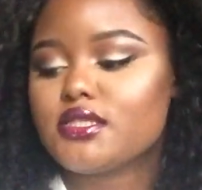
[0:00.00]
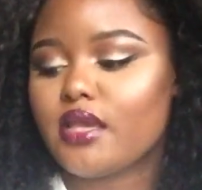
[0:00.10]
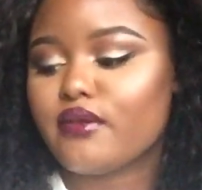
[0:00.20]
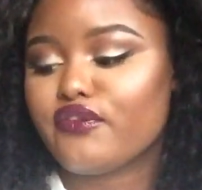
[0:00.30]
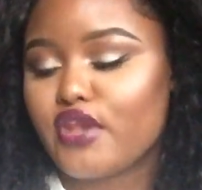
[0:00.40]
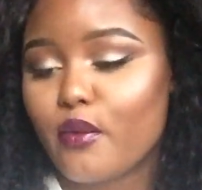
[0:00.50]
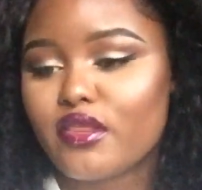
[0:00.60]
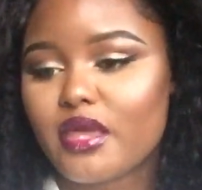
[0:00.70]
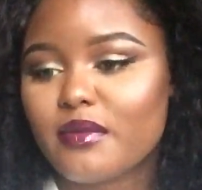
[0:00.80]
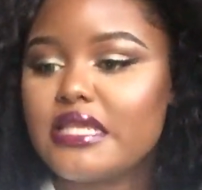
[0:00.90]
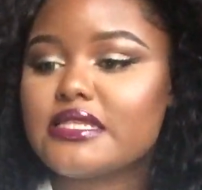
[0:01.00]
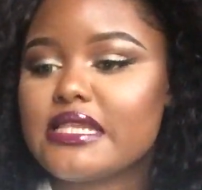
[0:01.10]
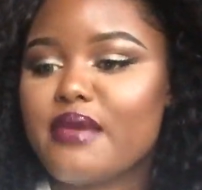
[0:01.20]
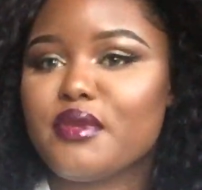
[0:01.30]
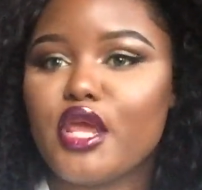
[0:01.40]
So if you know what that means,
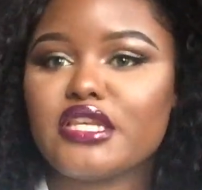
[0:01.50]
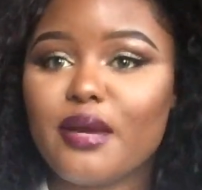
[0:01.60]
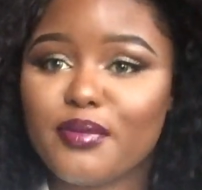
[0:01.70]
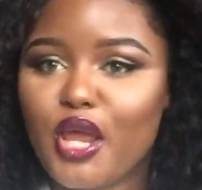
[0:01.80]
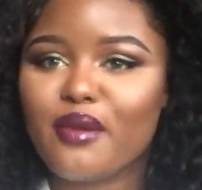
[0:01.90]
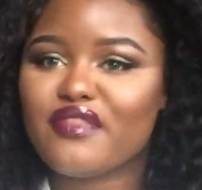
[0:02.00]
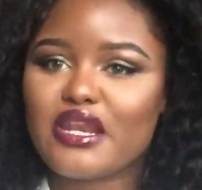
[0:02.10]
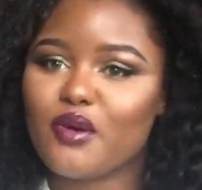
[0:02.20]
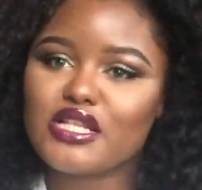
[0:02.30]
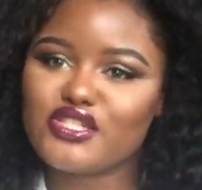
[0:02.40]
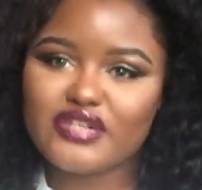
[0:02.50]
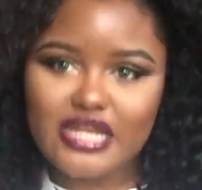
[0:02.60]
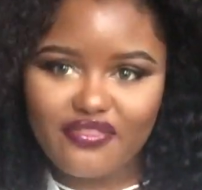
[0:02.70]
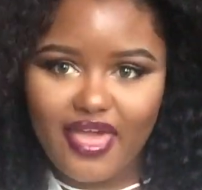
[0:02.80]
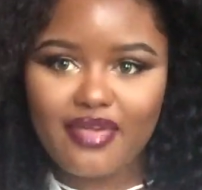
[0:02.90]
let me know down below, and then I'll answer it
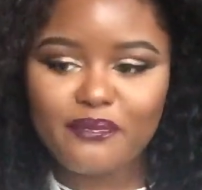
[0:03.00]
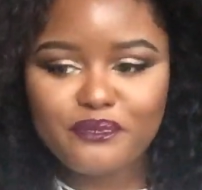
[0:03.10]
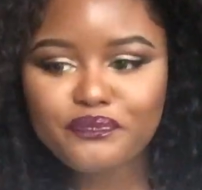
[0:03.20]
down there.